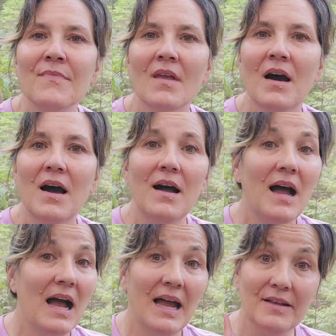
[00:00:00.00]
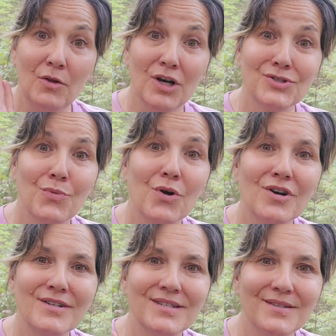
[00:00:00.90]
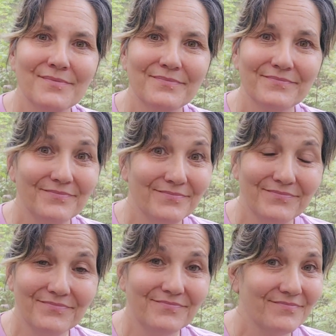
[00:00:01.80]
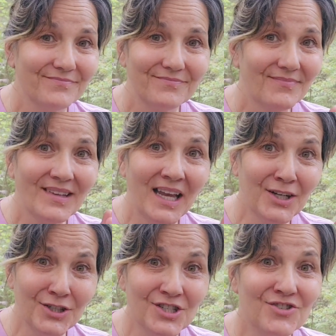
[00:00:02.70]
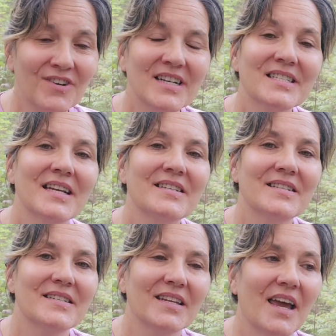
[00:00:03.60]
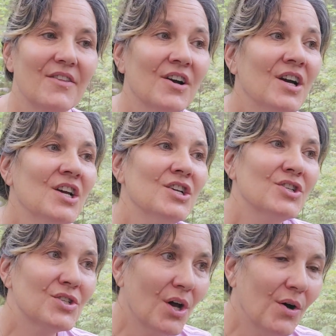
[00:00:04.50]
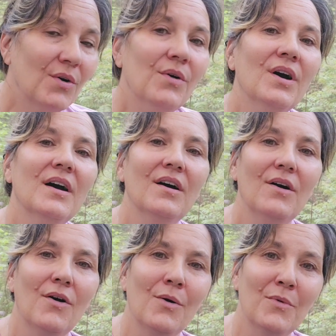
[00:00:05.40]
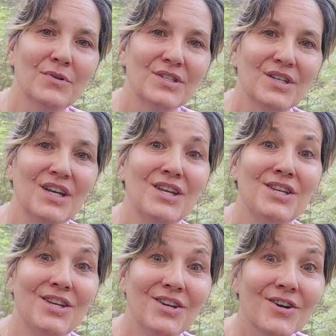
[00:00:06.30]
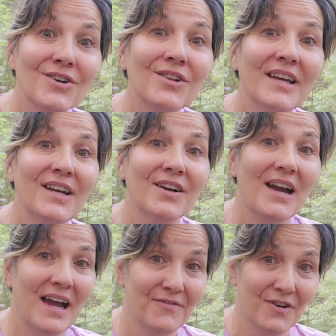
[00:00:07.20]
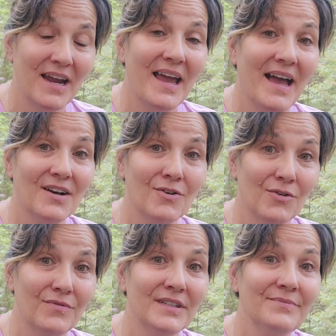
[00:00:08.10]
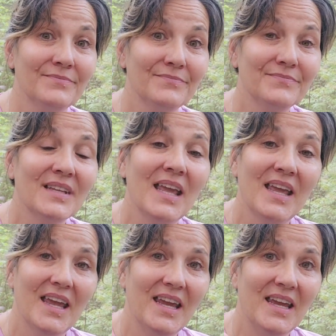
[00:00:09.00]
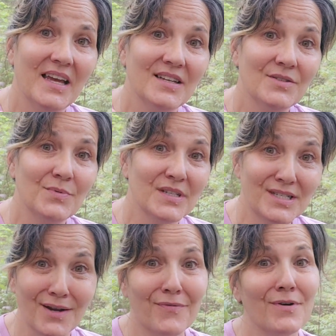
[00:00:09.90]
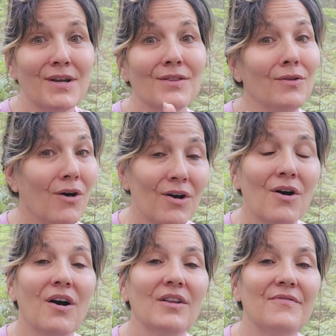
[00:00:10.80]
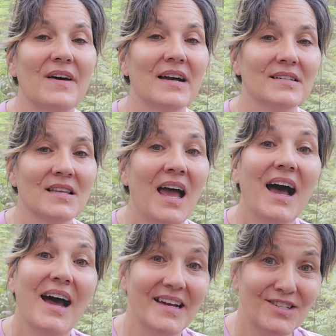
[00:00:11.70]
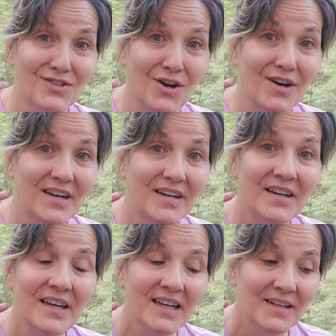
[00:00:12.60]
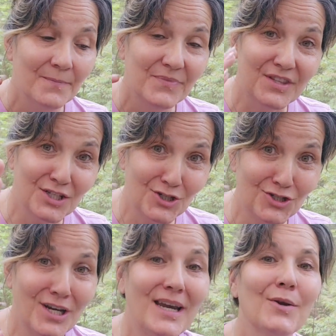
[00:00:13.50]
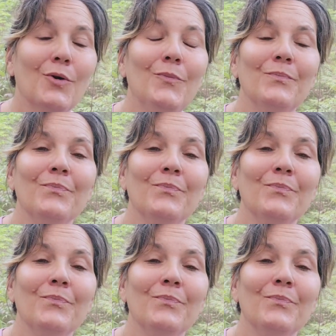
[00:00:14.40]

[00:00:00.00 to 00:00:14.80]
I lost words. I couldn't string a sentence together. So almost a year later, after I had COVID and was suffering the long haul effects, I started this channel